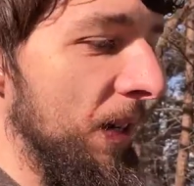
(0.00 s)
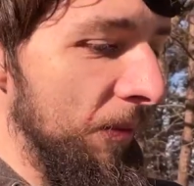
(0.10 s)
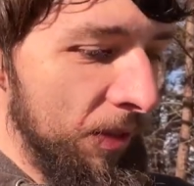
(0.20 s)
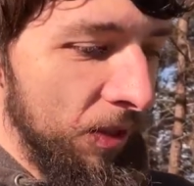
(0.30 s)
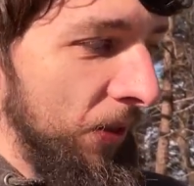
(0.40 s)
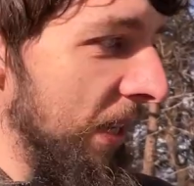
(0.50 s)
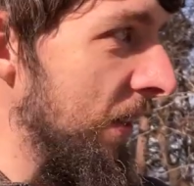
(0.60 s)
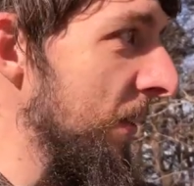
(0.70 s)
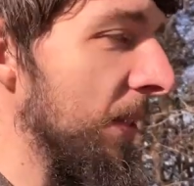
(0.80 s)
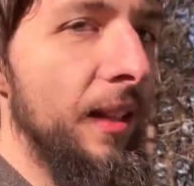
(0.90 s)
almost 3
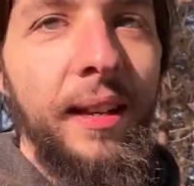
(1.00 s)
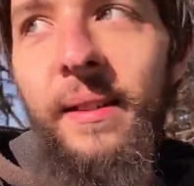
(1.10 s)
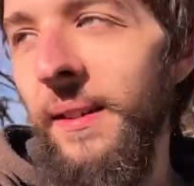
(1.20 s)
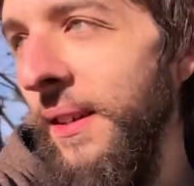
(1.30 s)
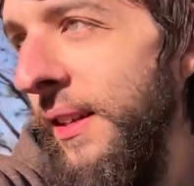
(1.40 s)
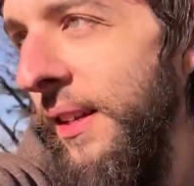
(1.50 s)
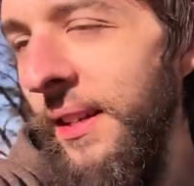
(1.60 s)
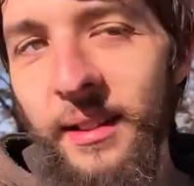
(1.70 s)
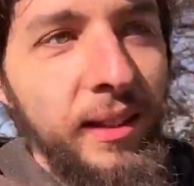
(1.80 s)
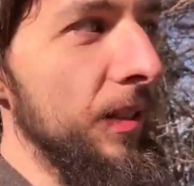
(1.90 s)
years later.
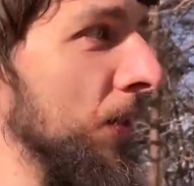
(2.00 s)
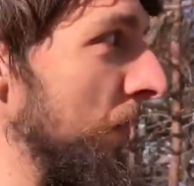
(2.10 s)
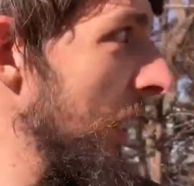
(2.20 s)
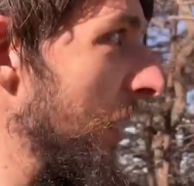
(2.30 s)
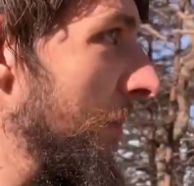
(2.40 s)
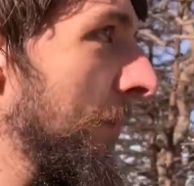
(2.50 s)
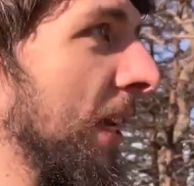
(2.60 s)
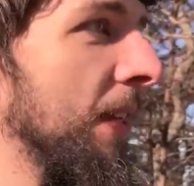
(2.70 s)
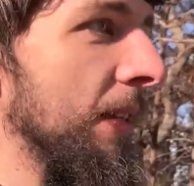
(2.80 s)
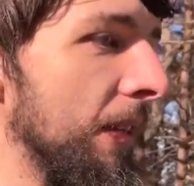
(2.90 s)
This is freaking
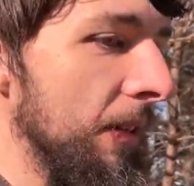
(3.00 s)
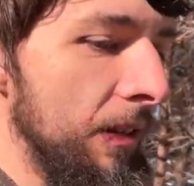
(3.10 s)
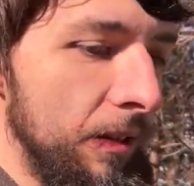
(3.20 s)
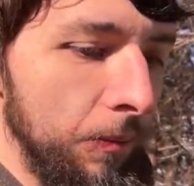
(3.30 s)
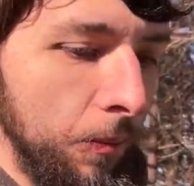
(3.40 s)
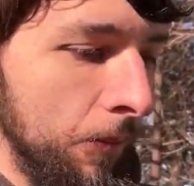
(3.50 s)
amazing, dude.